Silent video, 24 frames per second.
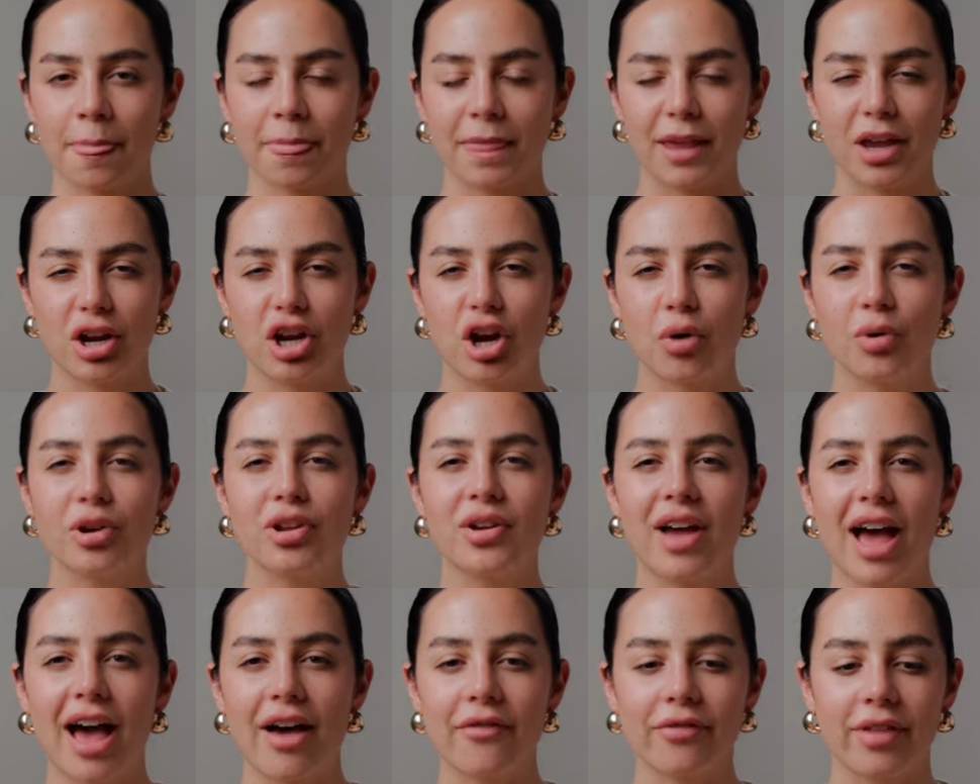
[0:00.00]
You know, when
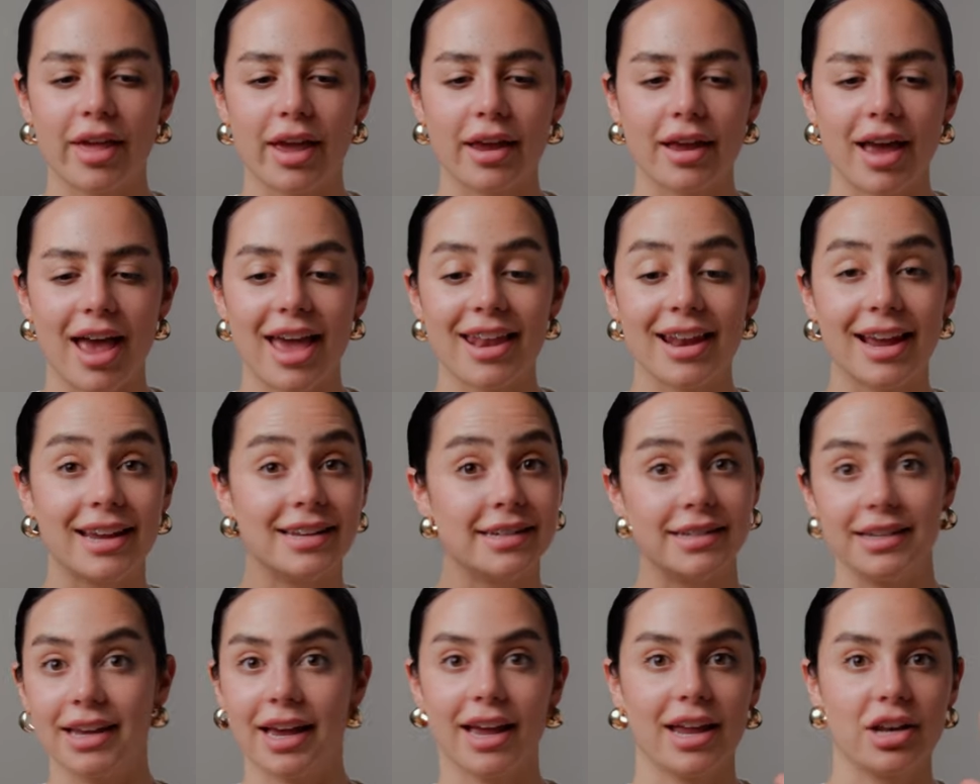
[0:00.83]
you have like an
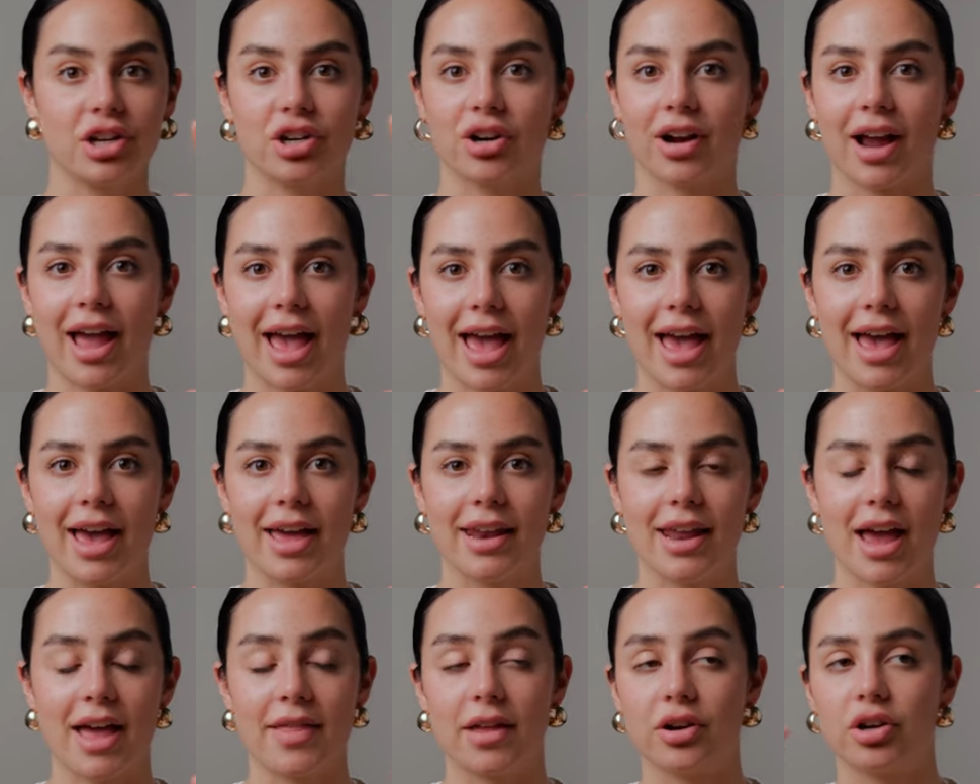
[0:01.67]
idea in your head
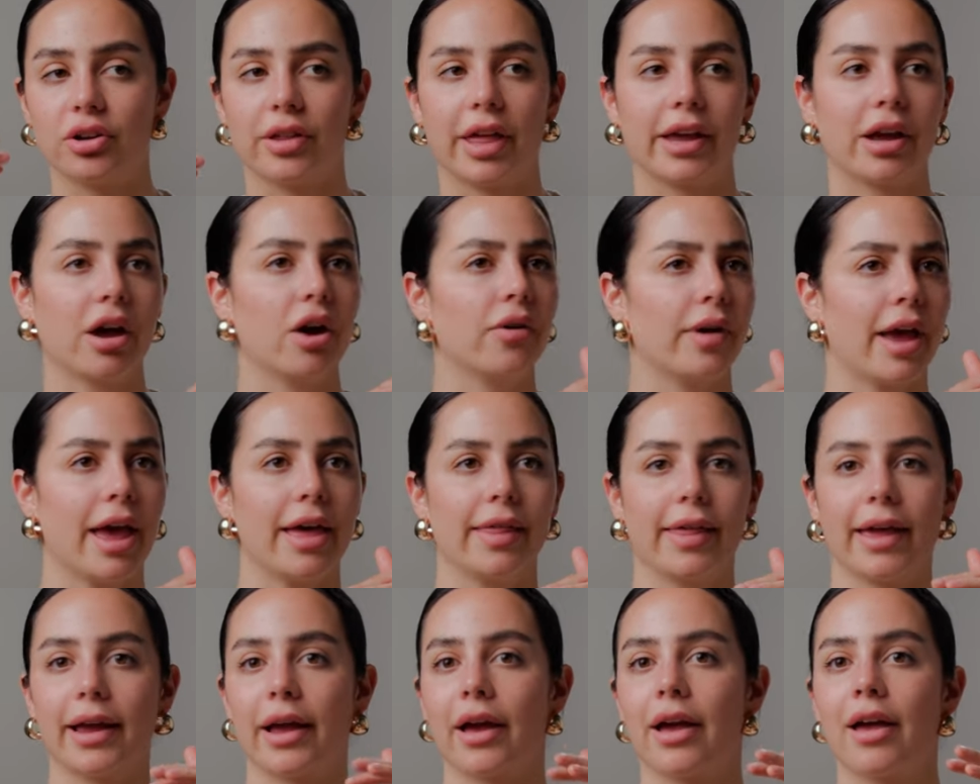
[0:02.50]
and then you're like, okay,
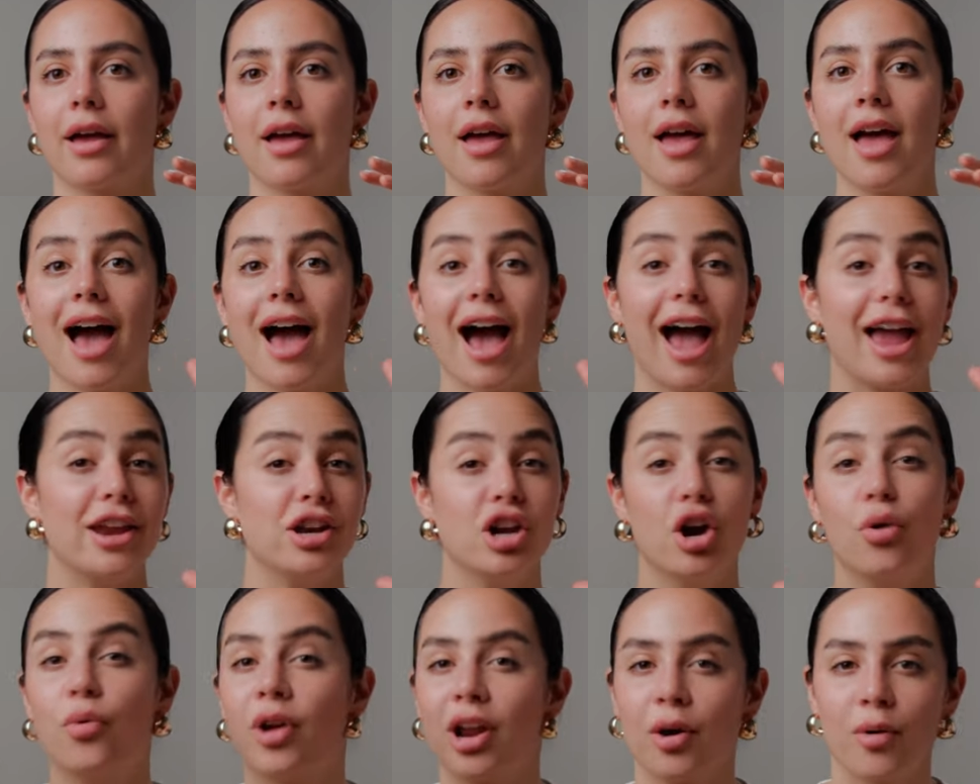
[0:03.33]
like I
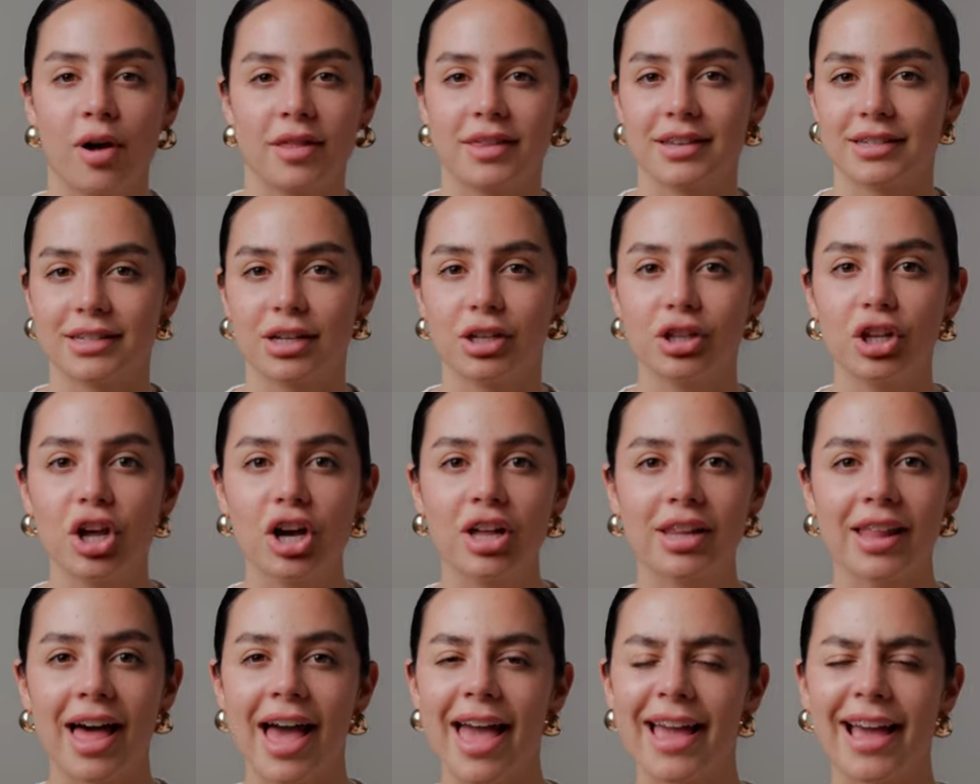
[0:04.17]
know what I want this to
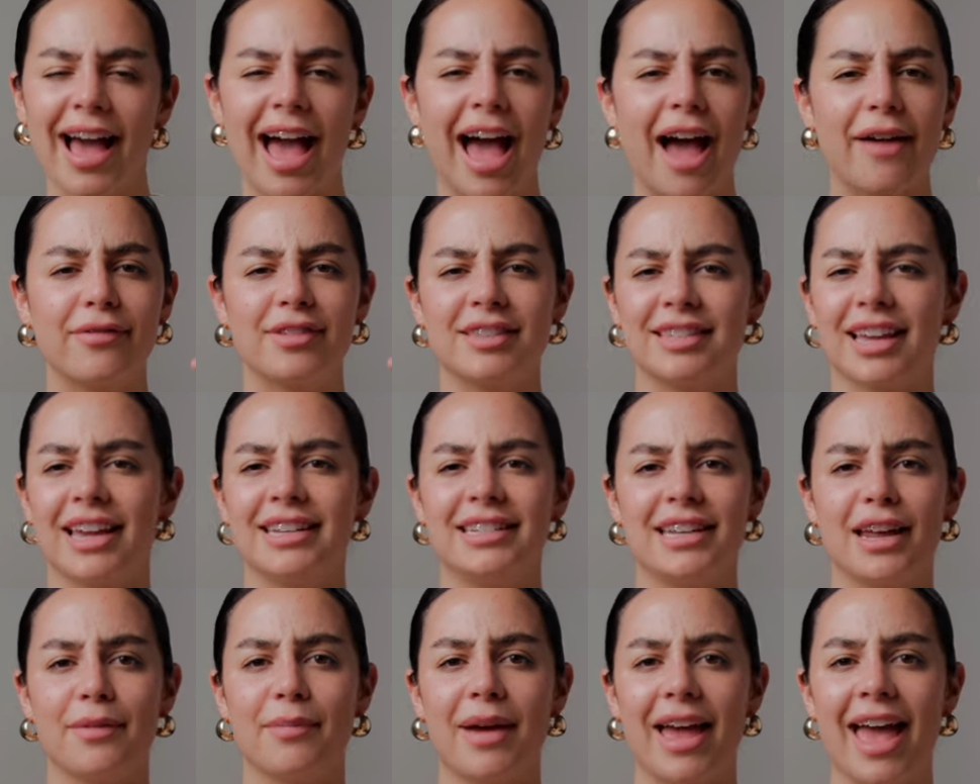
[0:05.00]
look like, I have this
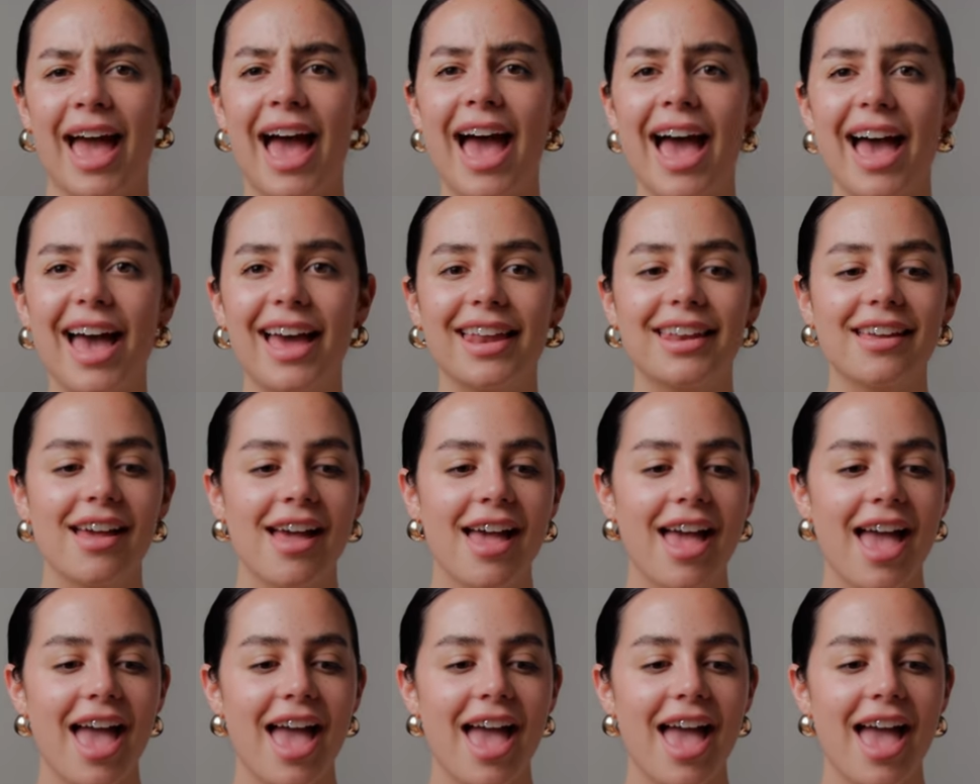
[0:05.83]
idea in my head,